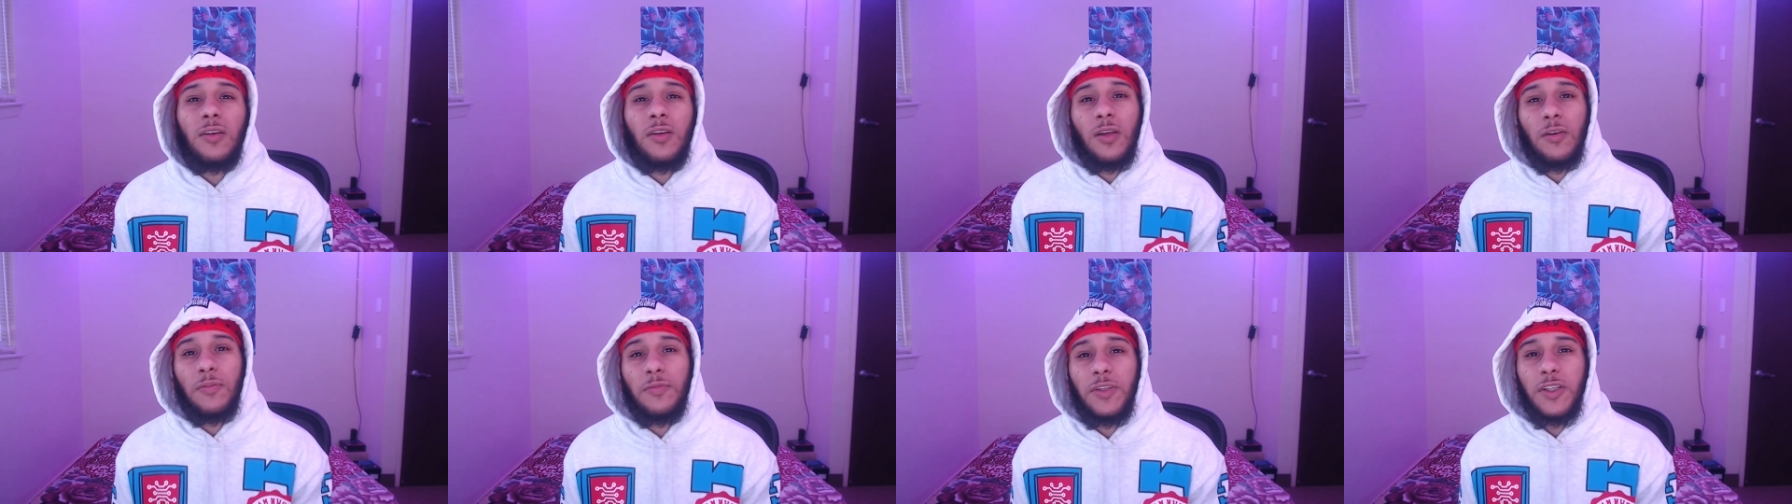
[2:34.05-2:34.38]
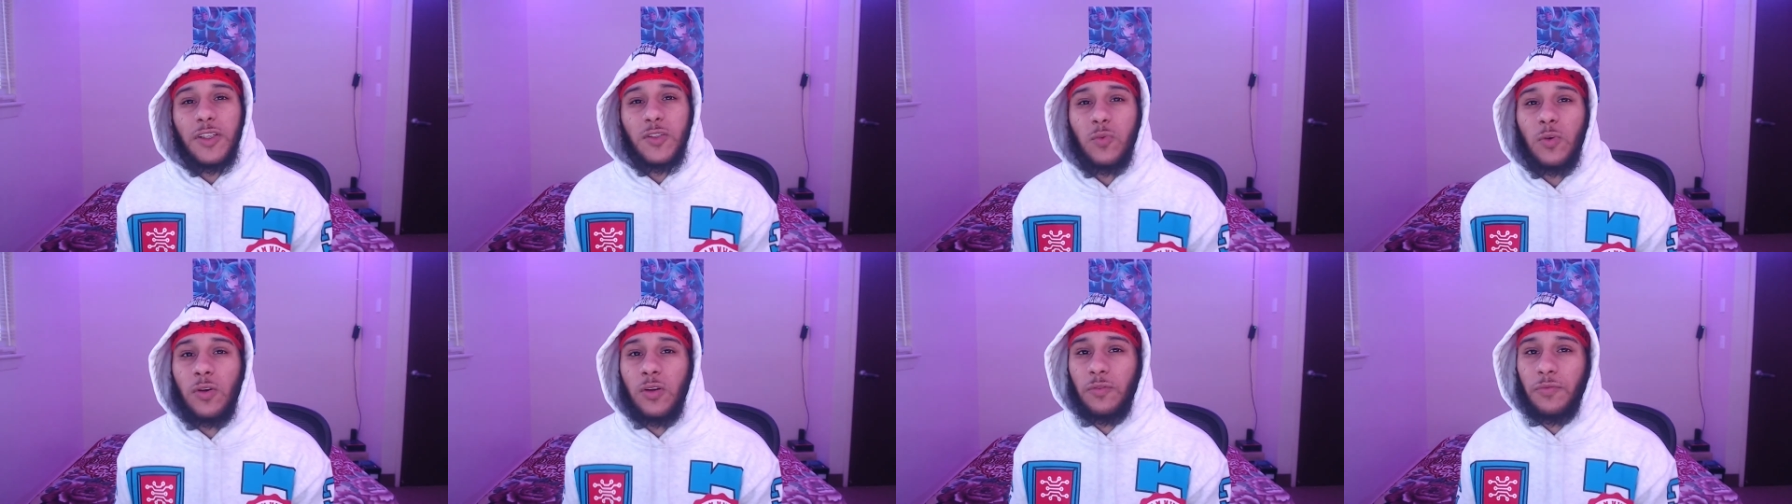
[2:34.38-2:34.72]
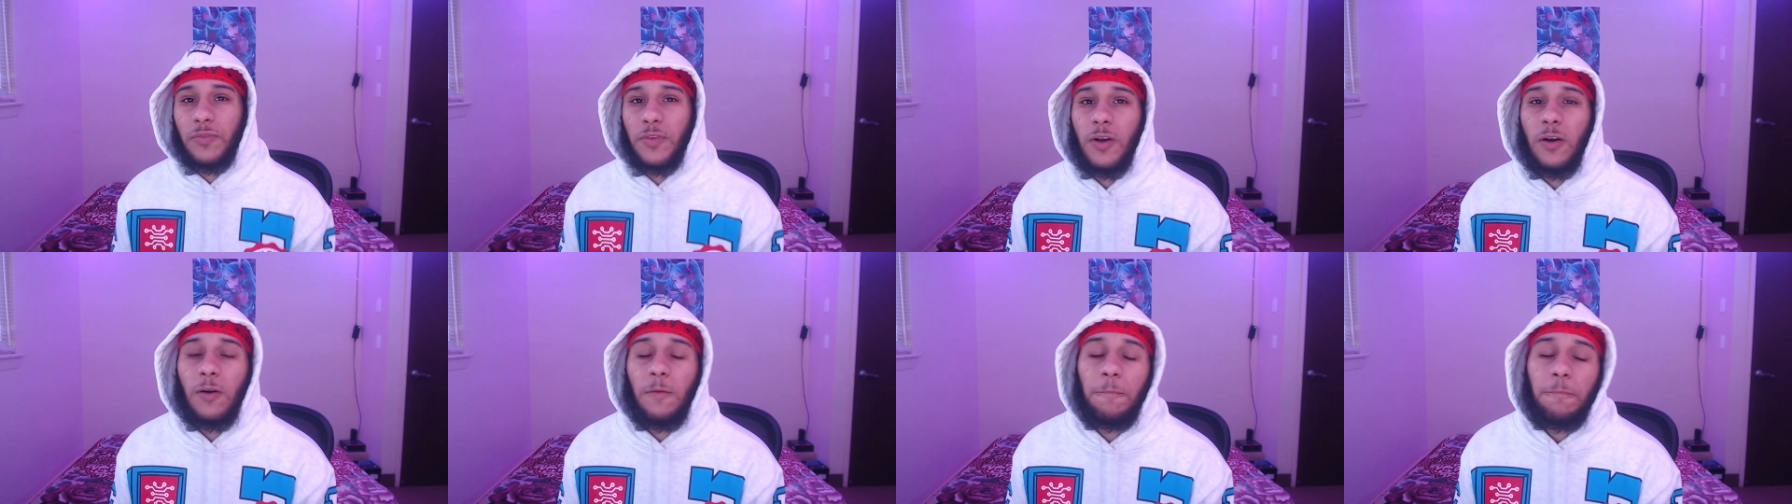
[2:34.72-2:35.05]
Love each one
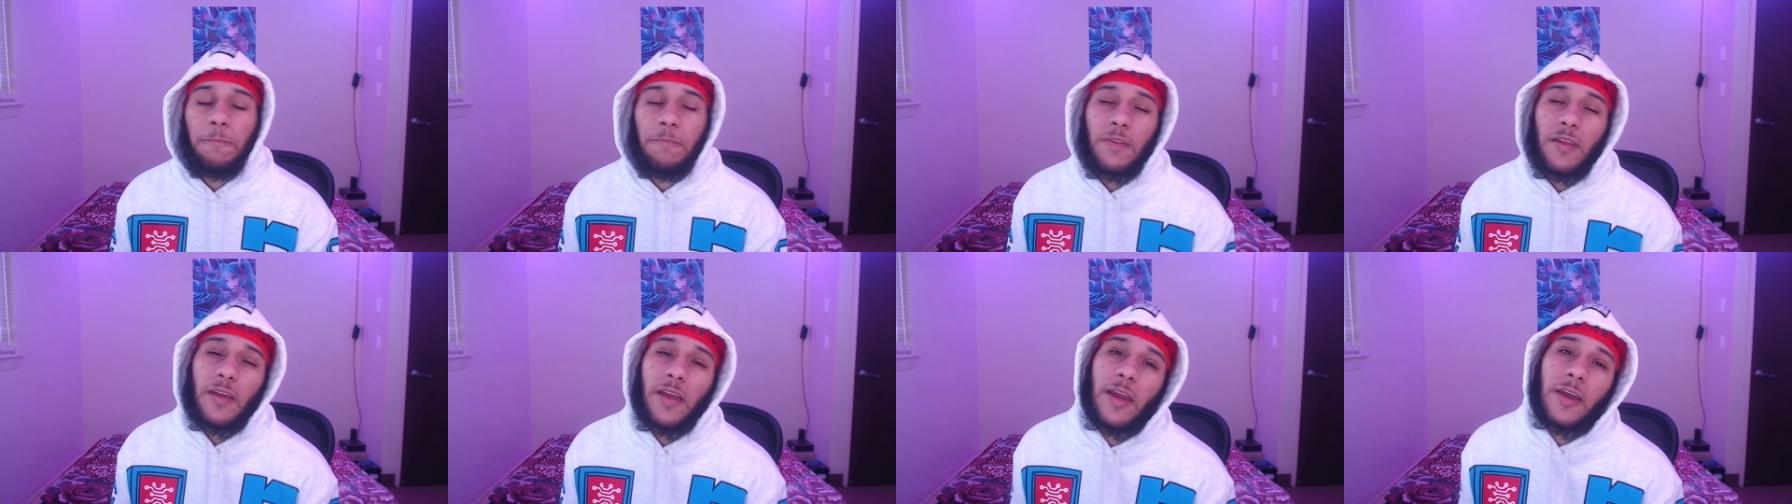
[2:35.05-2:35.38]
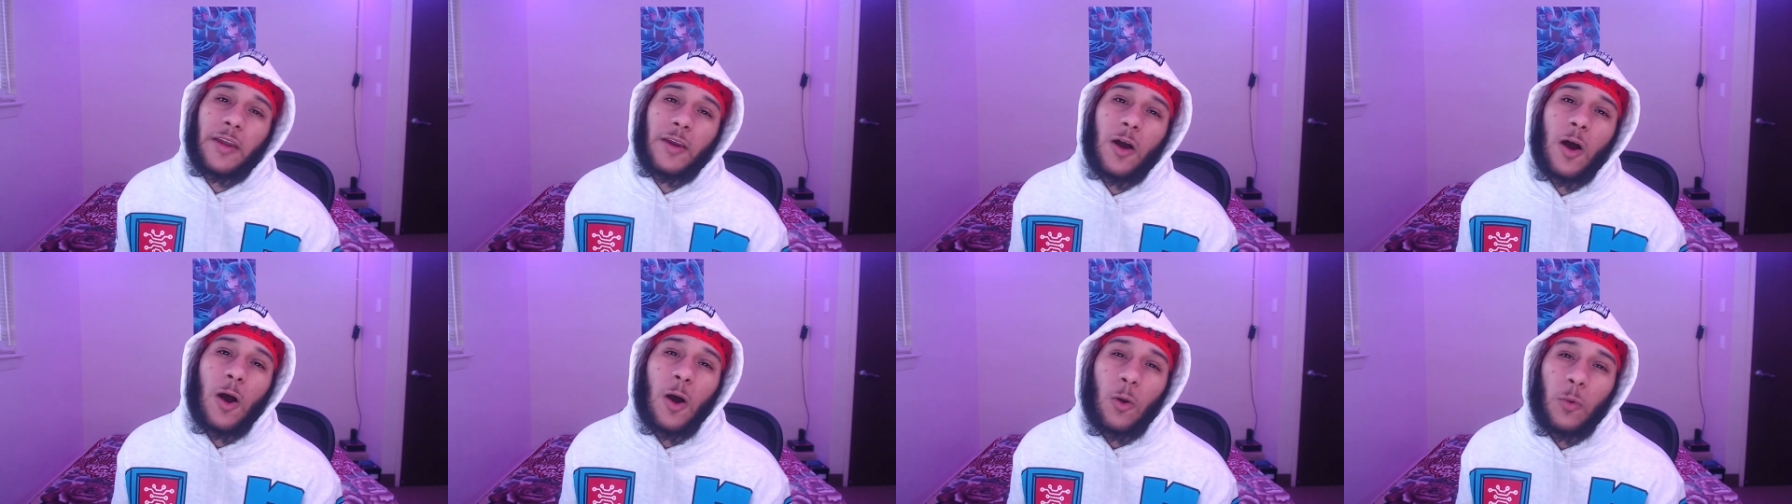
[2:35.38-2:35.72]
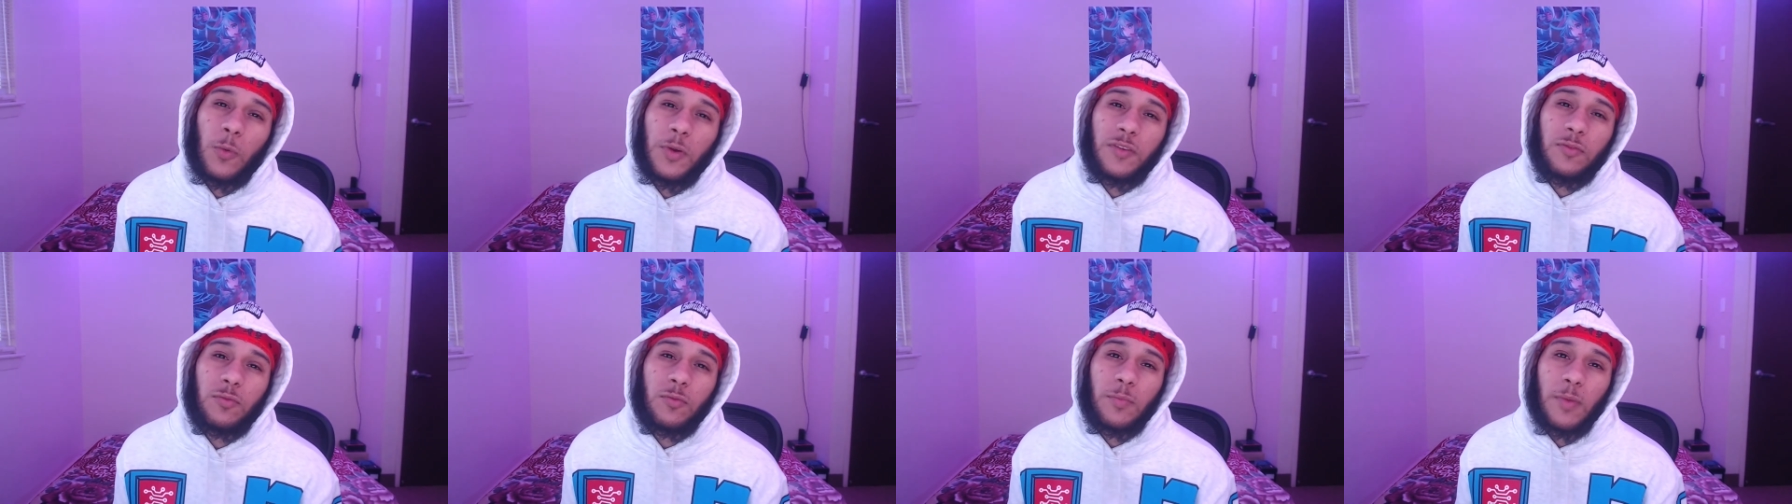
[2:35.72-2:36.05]
of y'all. And
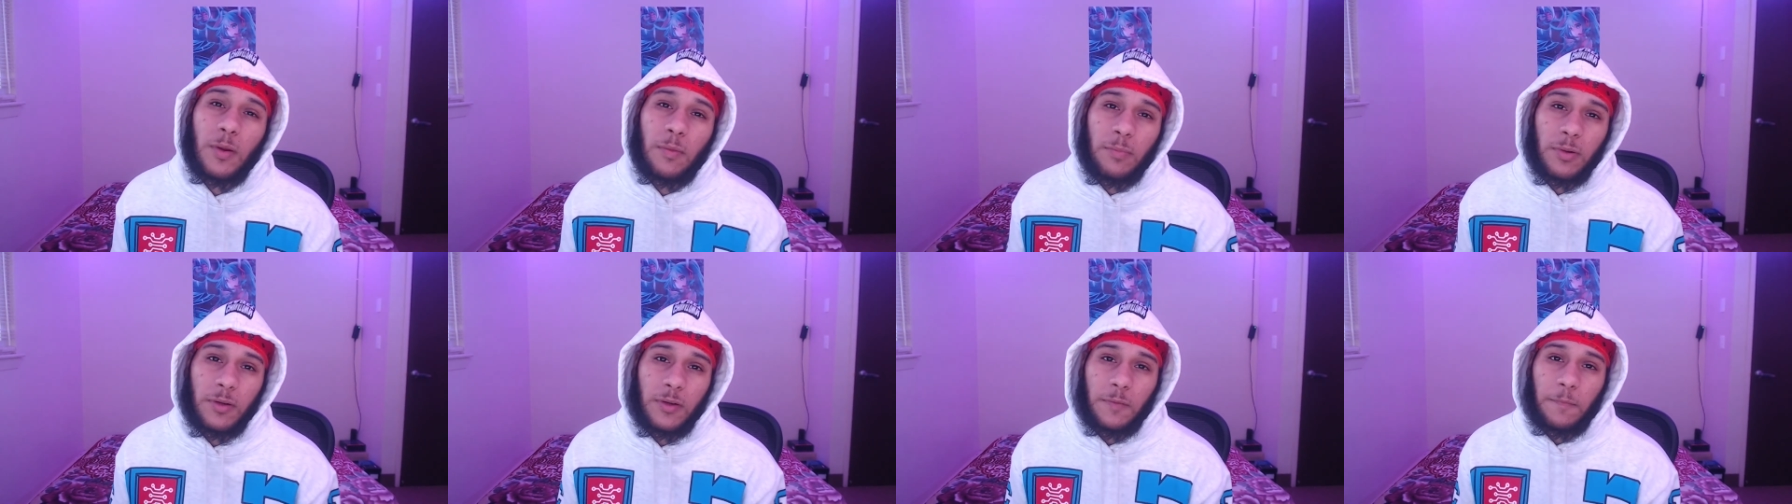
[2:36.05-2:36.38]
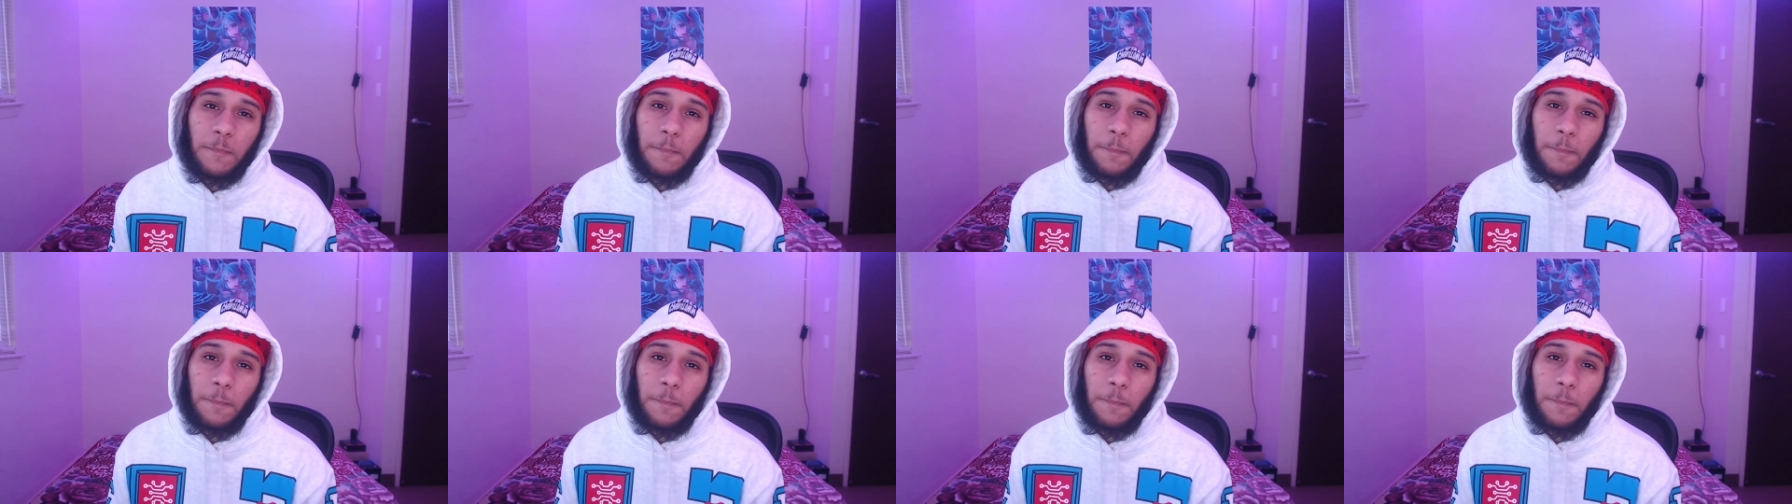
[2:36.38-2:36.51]
always remember